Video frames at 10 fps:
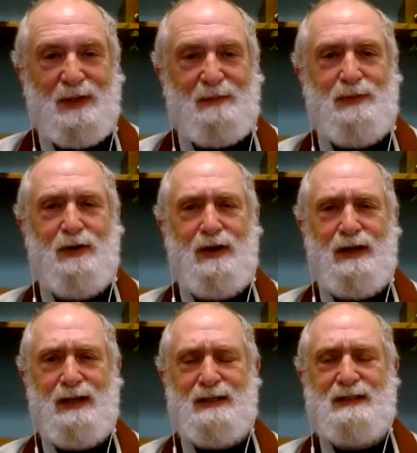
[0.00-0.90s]
big
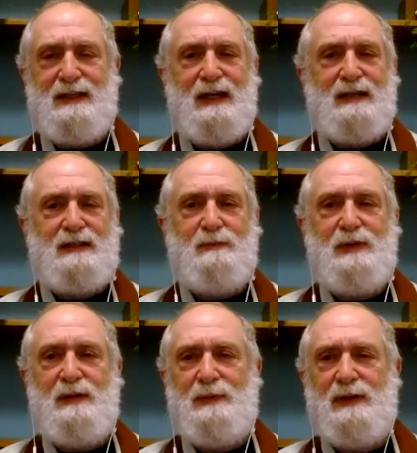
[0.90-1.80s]
party and saying to
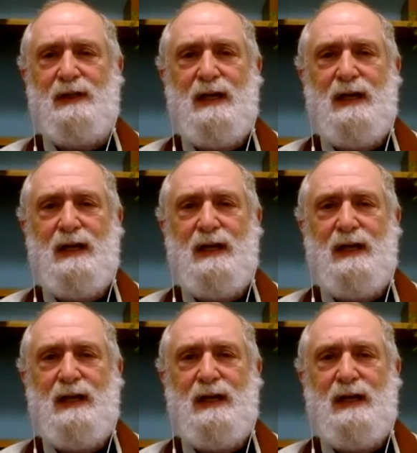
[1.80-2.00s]
people,